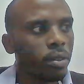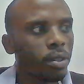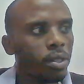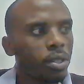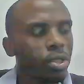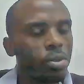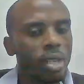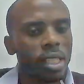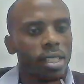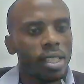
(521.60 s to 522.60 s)
You can see
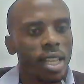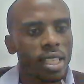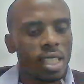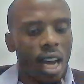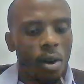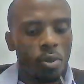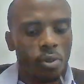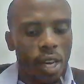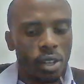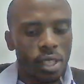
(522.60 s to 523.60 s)
that our file
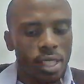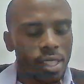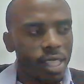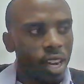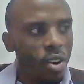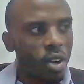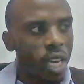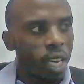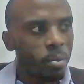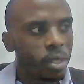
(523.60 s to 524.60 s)
is now
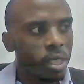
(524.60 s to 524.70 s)
empty.